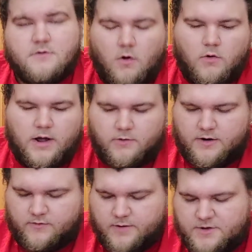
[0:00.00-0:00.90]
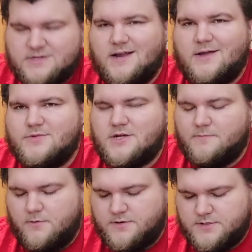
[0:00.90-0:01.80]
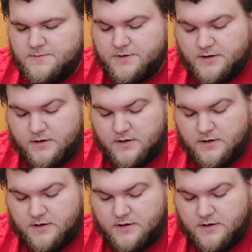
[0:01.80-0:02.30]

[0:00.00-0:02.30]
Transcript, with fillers: Okay, whatever. I must add Amazon points or something.